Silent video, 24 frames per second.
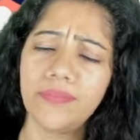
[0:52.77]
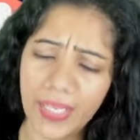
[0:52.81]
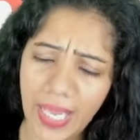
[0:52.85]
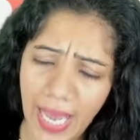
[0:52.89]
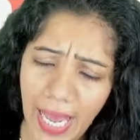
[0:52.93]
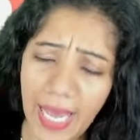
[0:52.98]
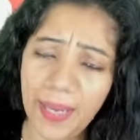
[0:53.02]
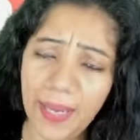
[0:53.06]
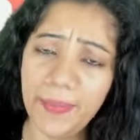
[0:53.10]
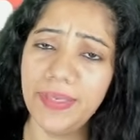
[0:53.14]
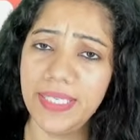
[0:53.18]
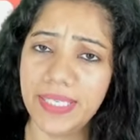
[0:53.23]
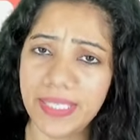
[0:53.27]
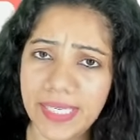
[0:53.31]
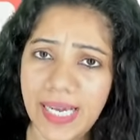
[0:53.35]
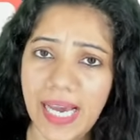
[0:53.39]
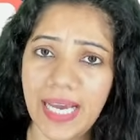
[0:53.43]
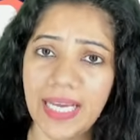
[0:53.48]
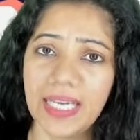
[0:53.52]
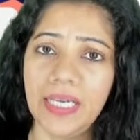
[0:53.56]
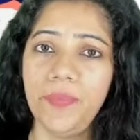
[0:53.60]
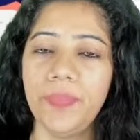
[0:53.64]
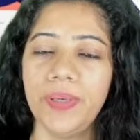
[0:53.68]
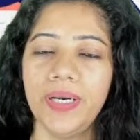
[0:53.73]
I mean
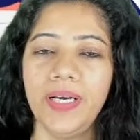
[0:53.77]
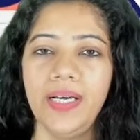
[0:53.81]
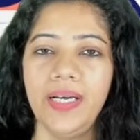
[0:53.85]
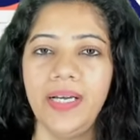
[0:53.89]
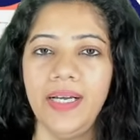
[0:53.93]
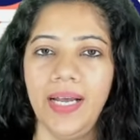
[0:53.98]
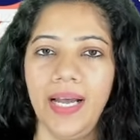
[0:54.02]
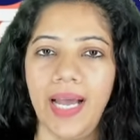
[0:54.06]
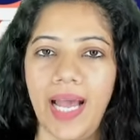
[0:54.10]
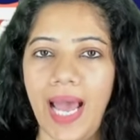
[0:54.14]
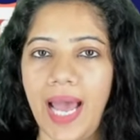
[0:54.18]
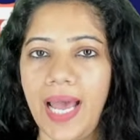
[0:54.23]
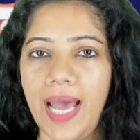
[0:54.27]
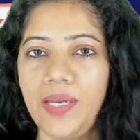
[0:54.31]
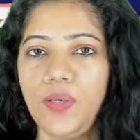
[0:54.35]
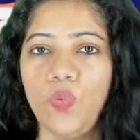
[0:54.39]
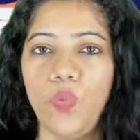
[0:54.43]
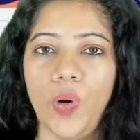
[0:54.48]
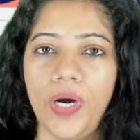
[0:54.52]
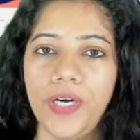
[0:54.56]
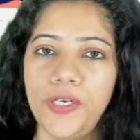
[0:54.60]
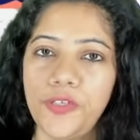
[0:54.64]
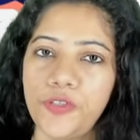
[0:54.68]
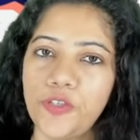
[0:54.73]
type, and
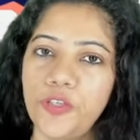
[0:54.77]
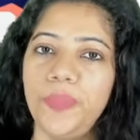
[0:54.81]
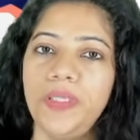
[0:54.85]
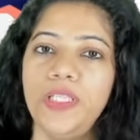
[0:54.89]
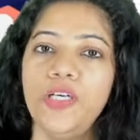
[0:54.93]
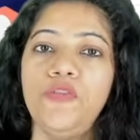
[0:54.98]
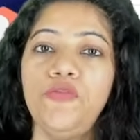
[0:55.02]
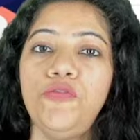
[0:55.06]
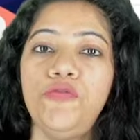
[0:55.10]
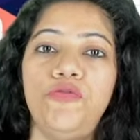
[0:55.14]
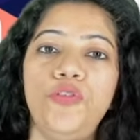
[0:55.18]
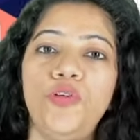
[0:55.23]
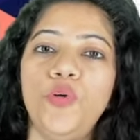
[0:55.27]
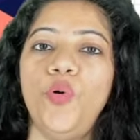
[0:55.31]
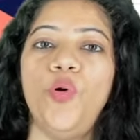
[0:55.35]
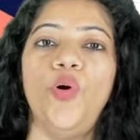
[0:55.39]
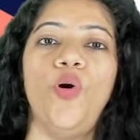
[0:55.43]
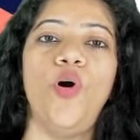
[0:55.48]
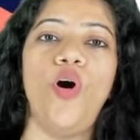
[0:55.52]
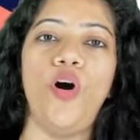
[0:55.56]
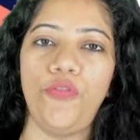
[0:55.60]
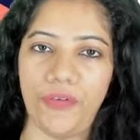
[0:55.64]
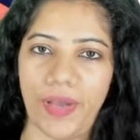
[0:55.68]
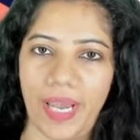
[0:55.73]
what should be the flow
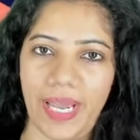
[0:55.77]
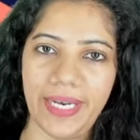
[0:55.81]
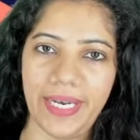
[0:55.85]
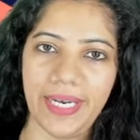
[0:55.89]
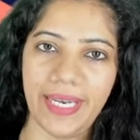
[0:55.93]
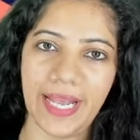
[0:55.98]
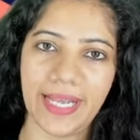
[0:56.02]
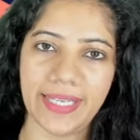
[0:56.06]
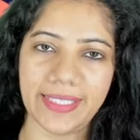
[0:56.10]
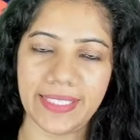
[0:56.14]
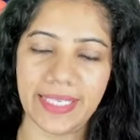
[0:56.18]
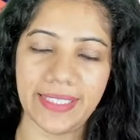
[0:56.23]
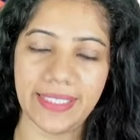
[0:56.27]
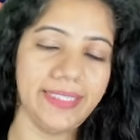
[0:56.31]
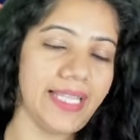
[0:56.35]
of an essay.